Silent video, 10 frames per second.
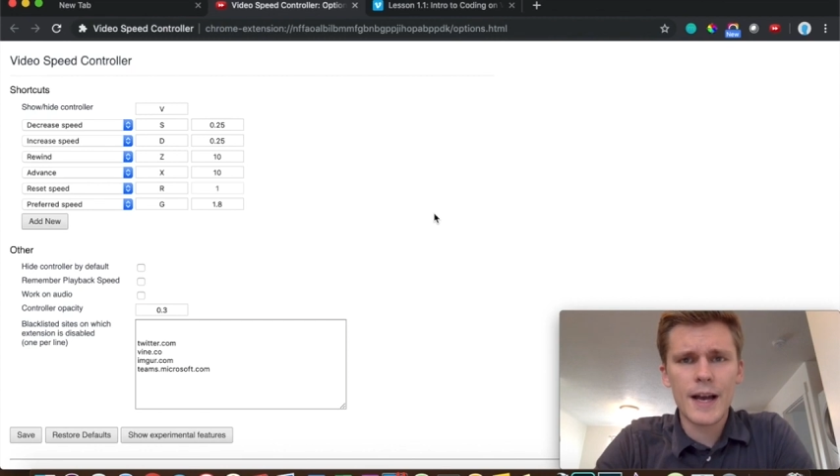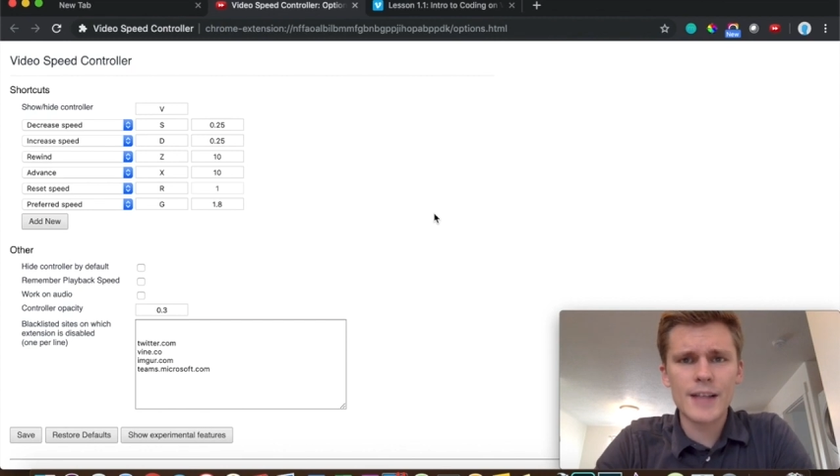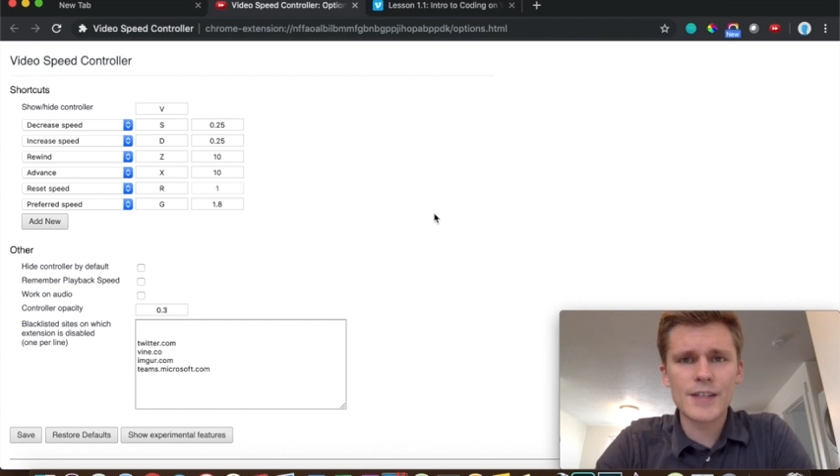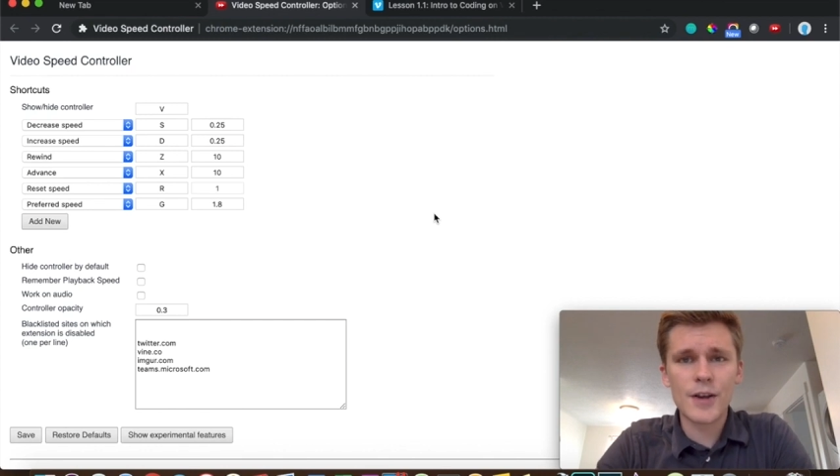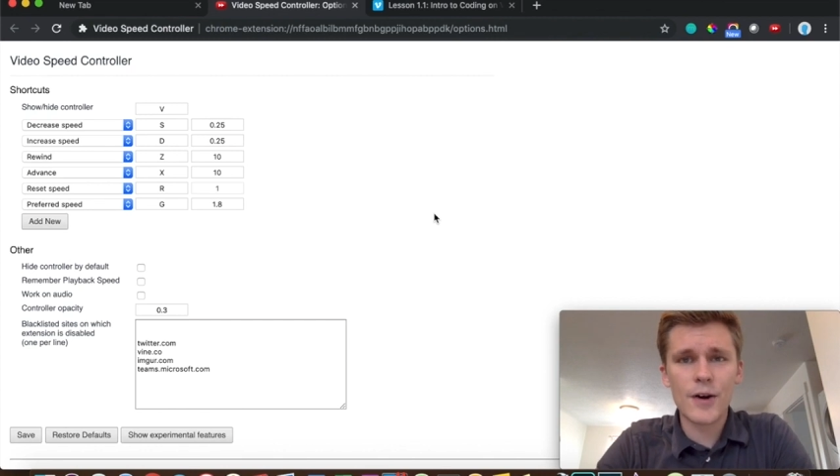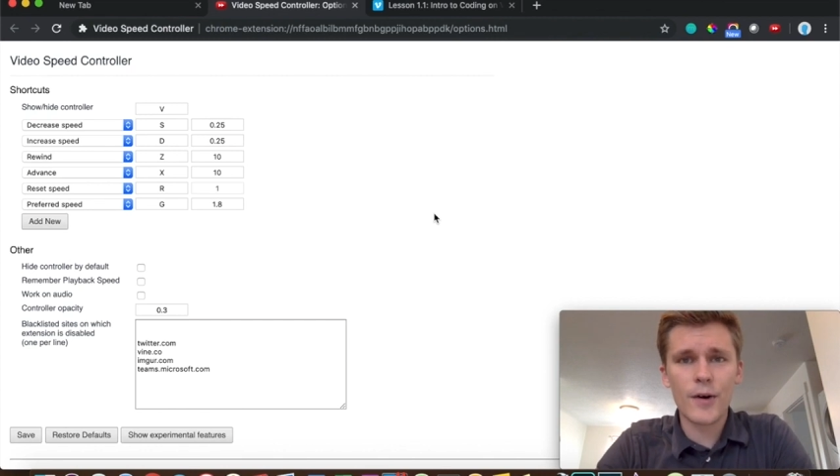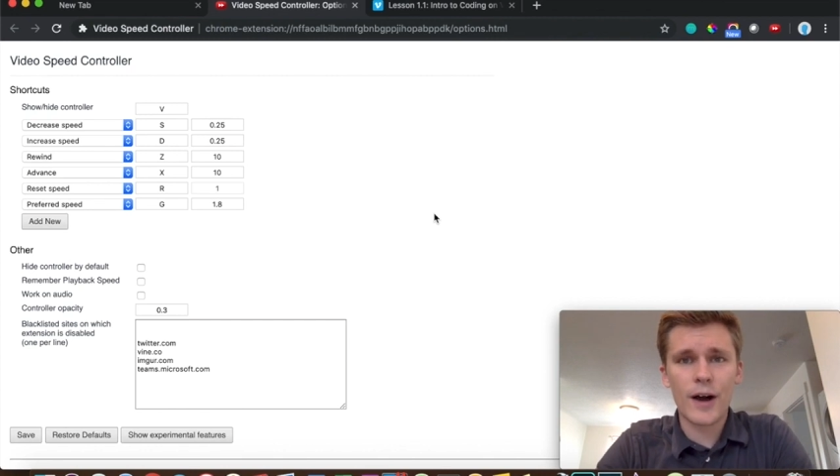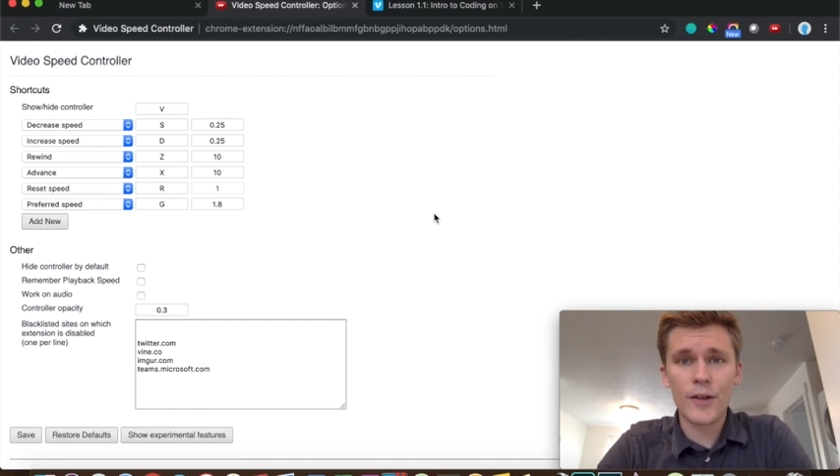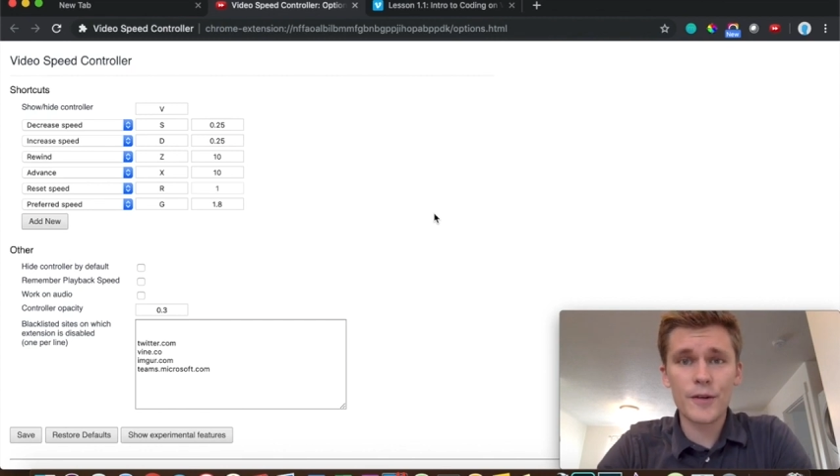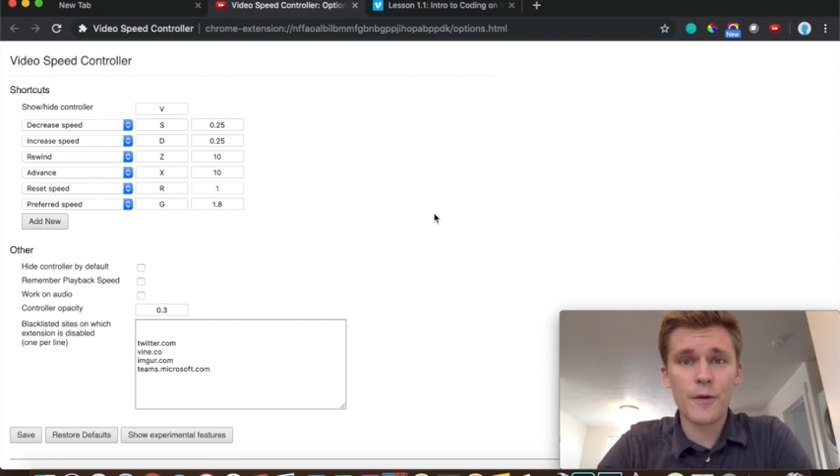And so
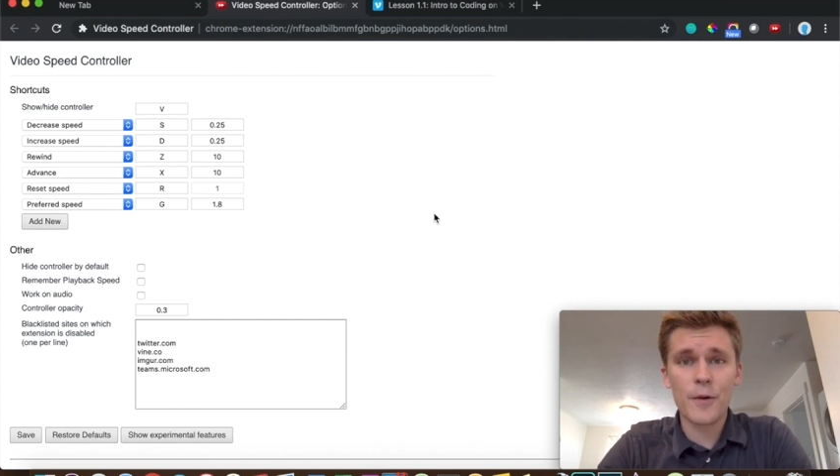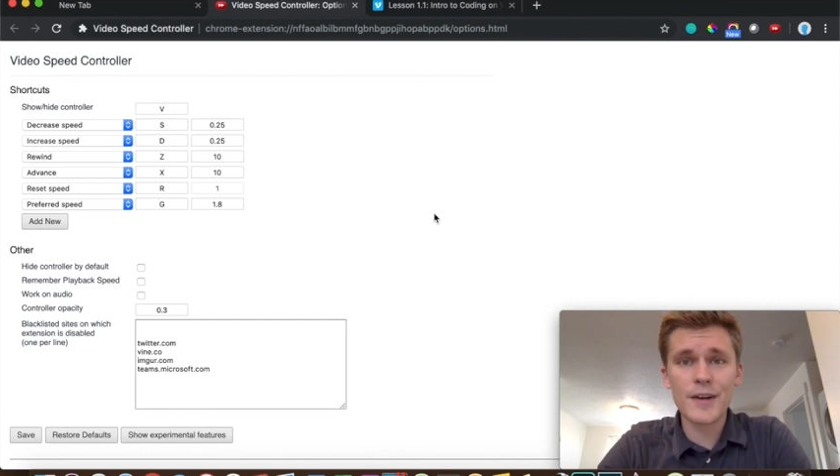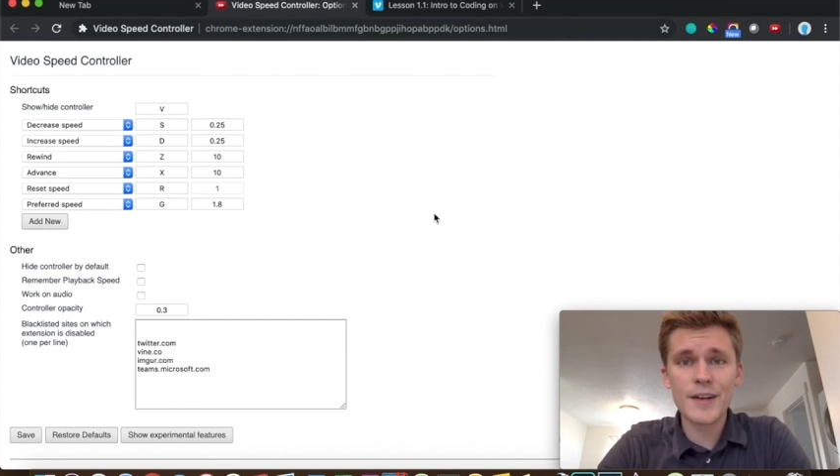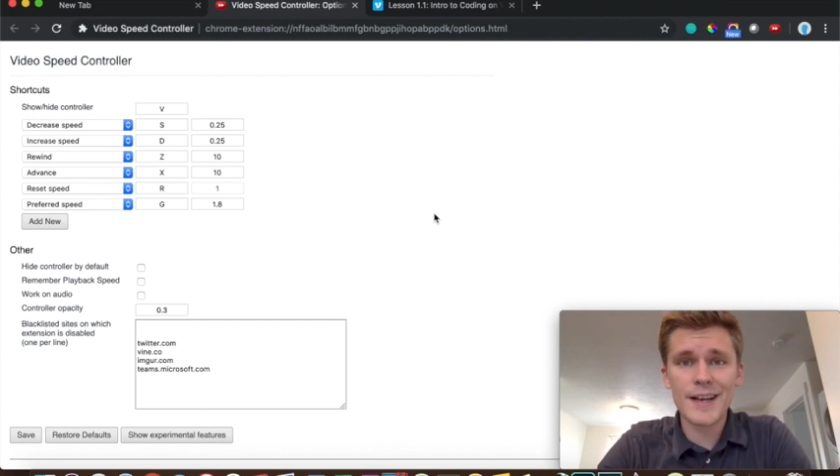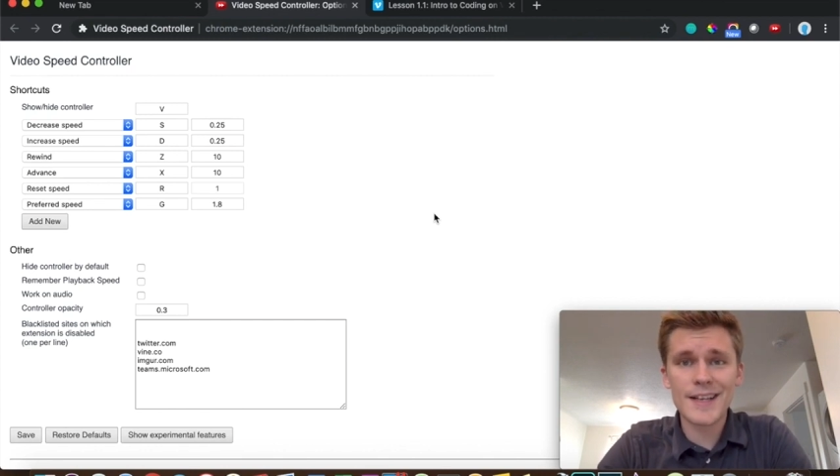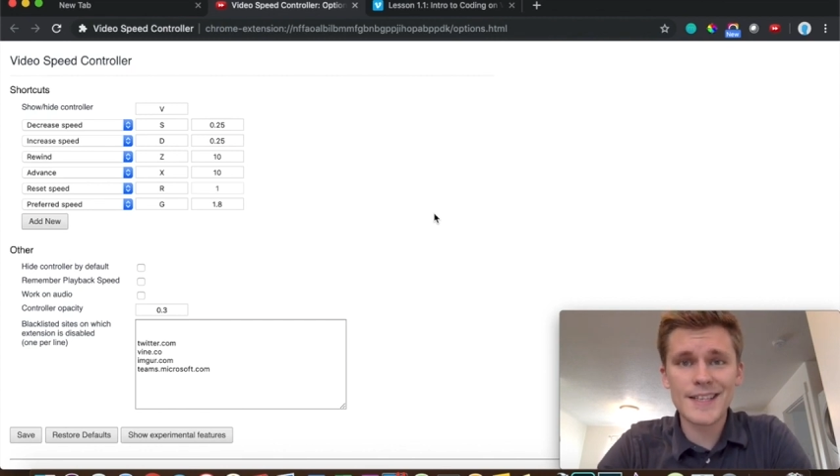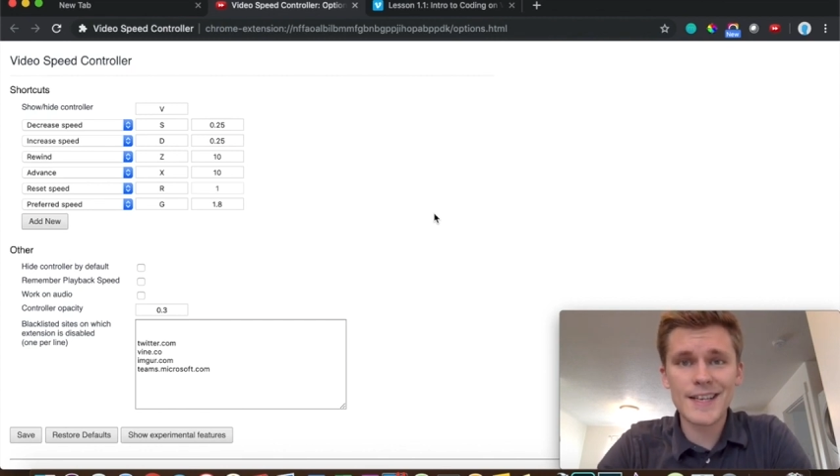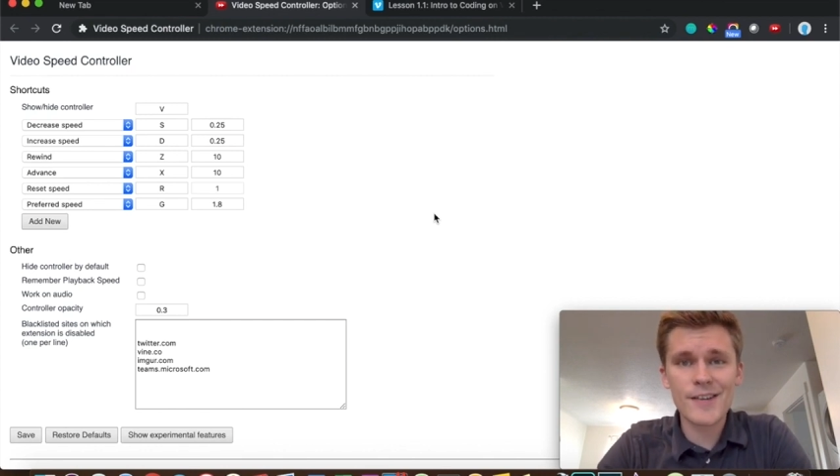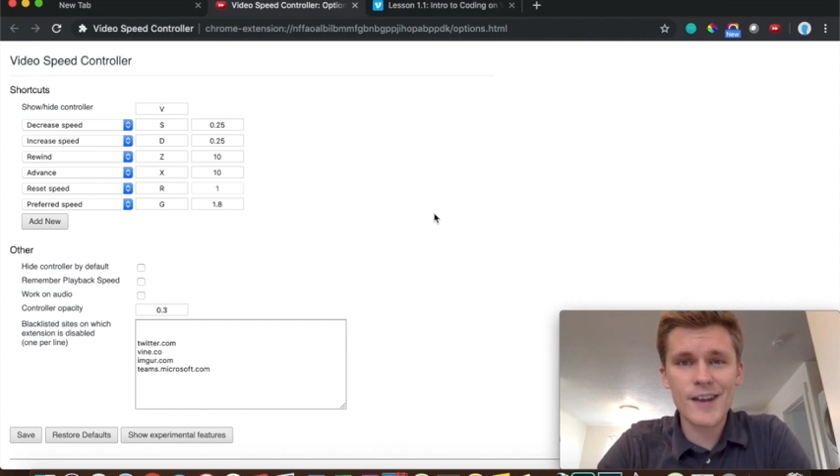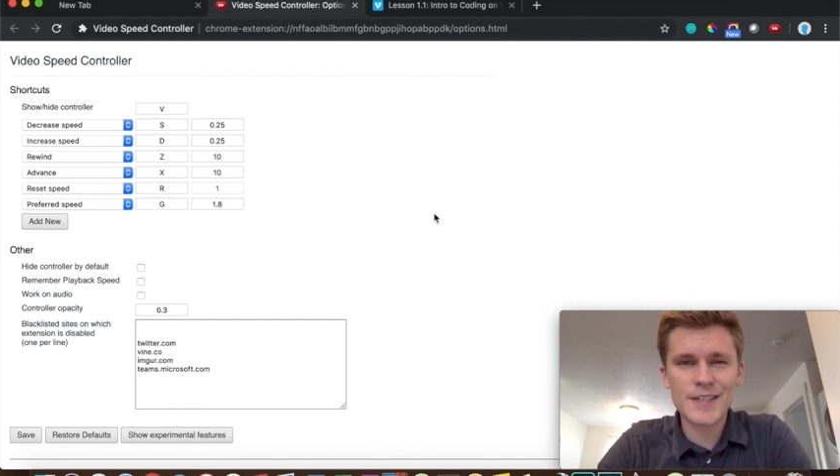I look forward to
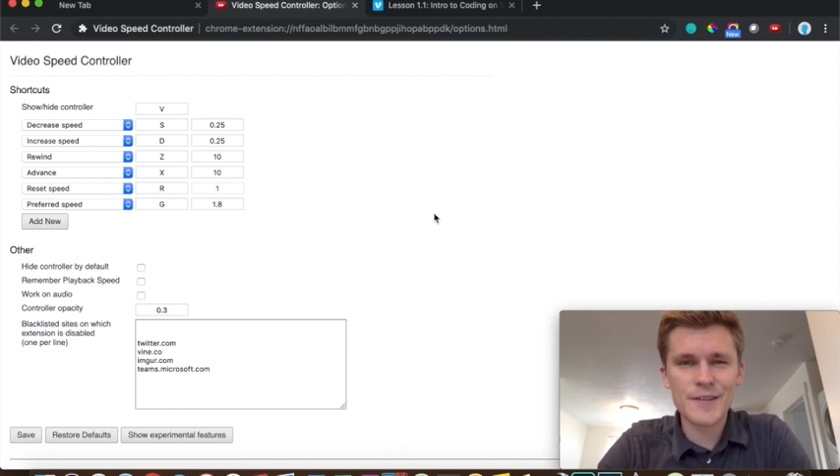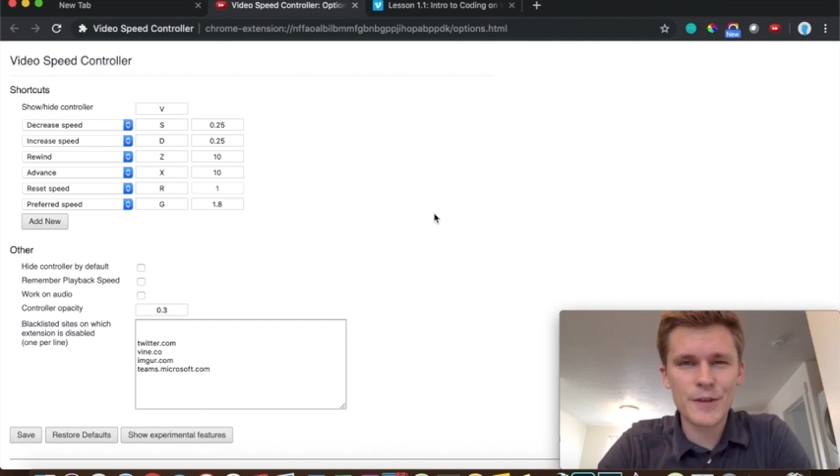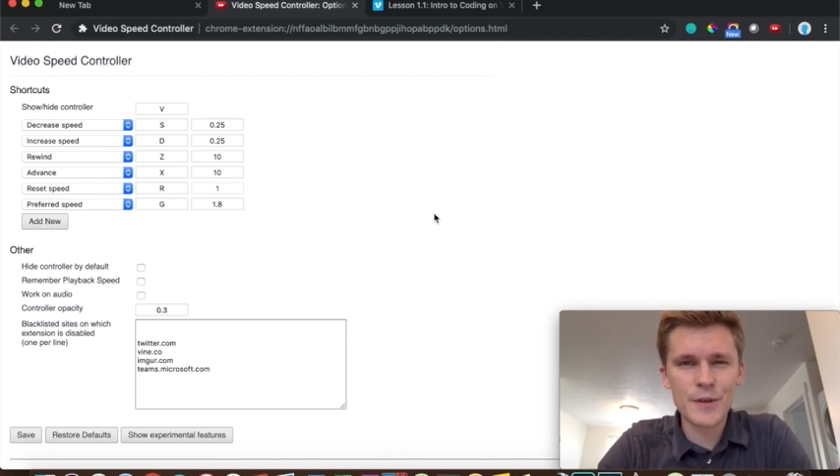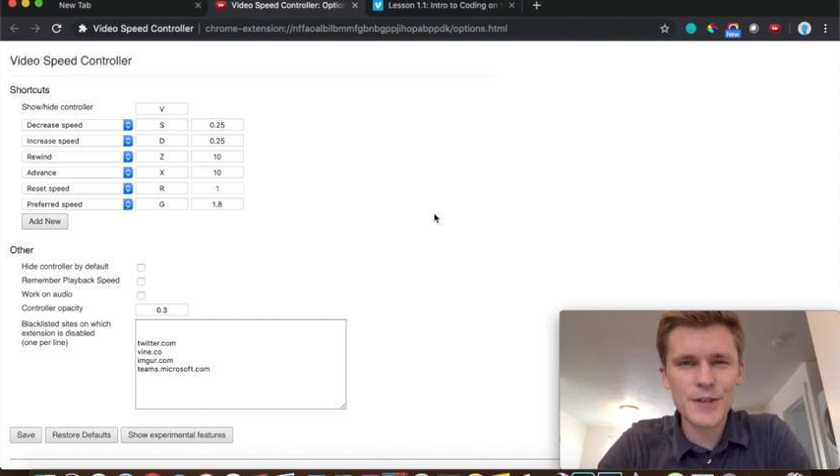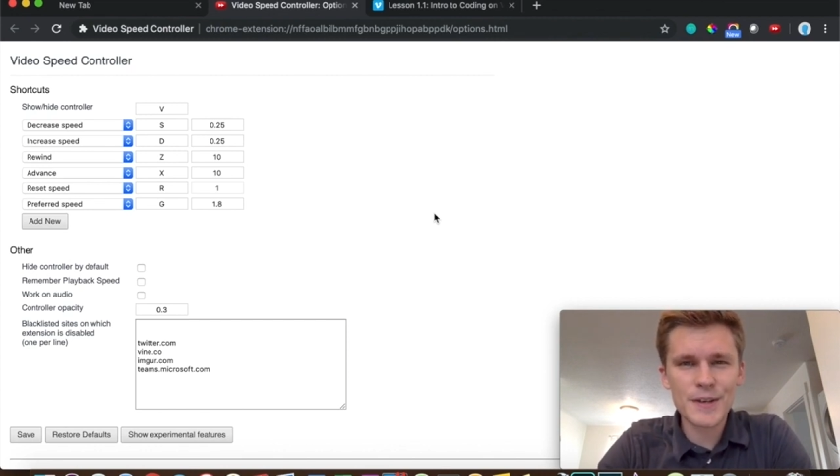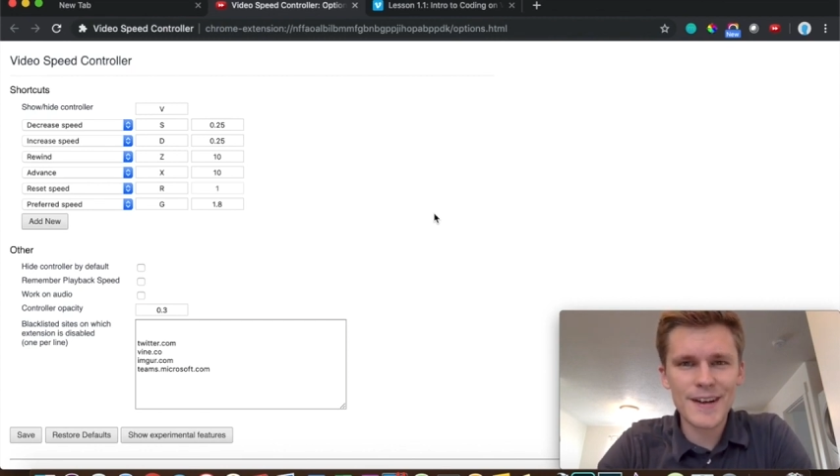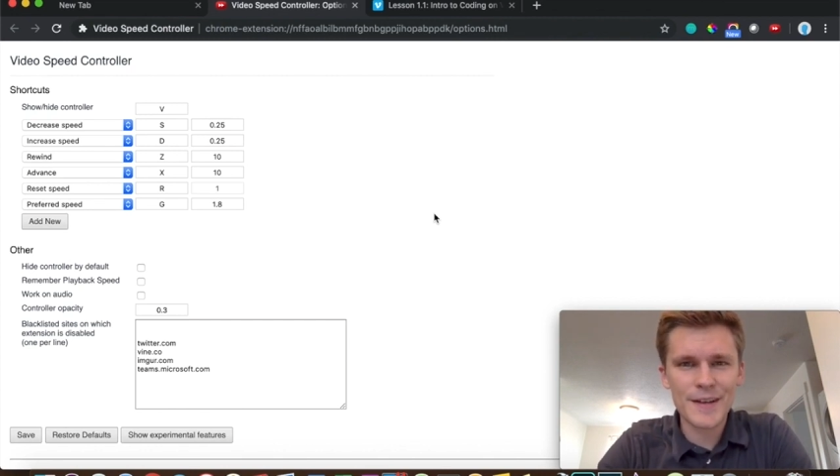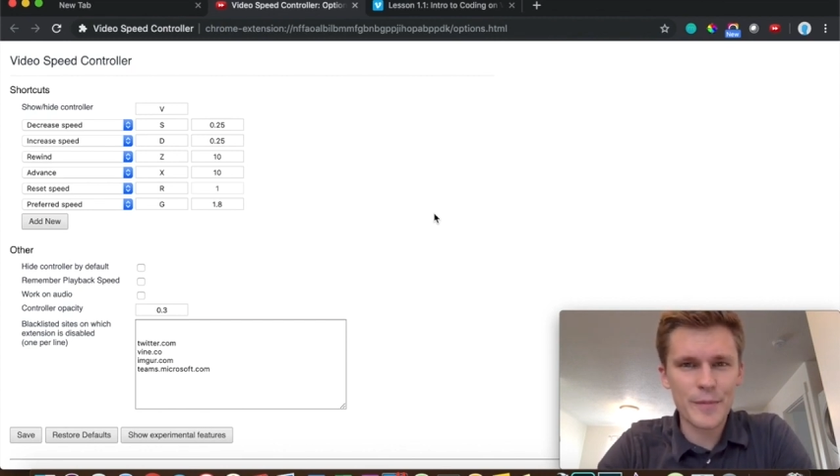seeing you guys in the future.